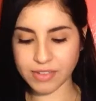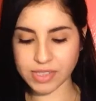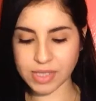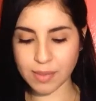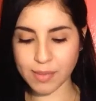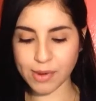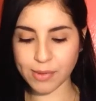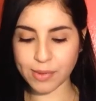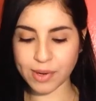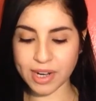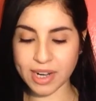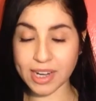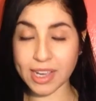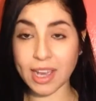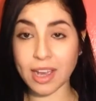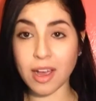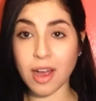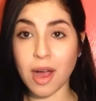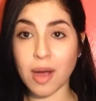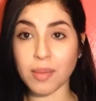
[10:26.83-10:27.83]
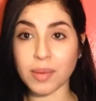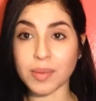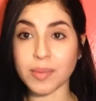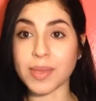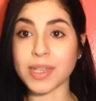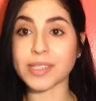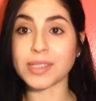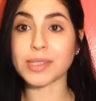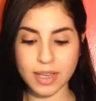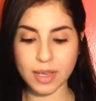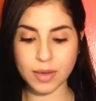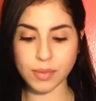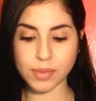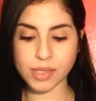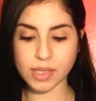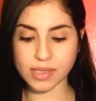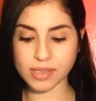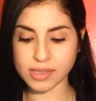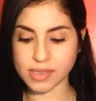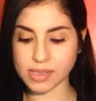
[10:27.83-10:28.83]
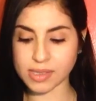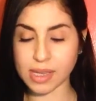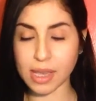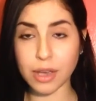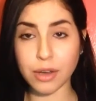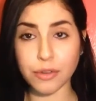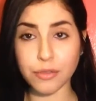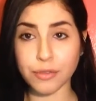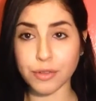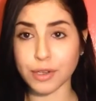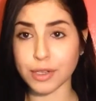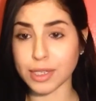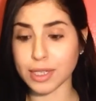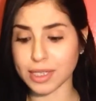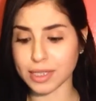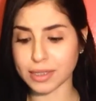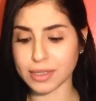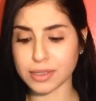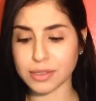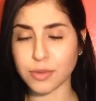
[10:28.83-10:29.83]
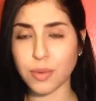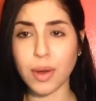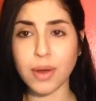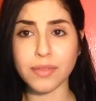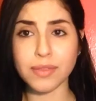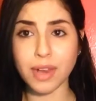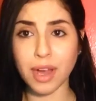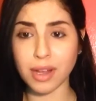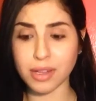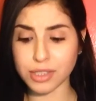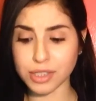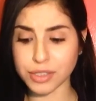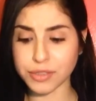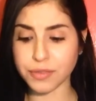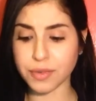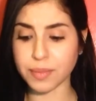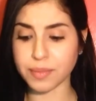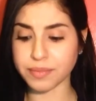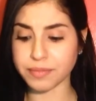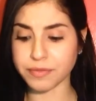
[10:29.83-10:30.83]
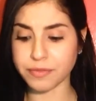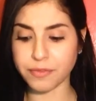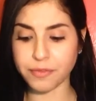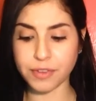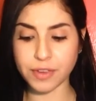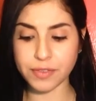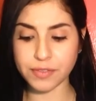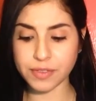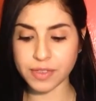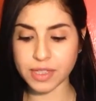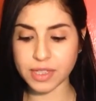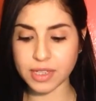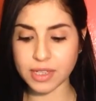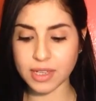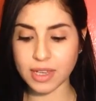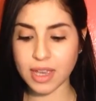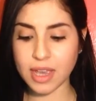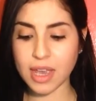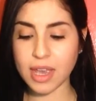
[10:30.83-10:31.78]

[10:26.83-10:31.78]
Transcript: Every time I wear it, I get compliments. It was on sale for like $12 from 50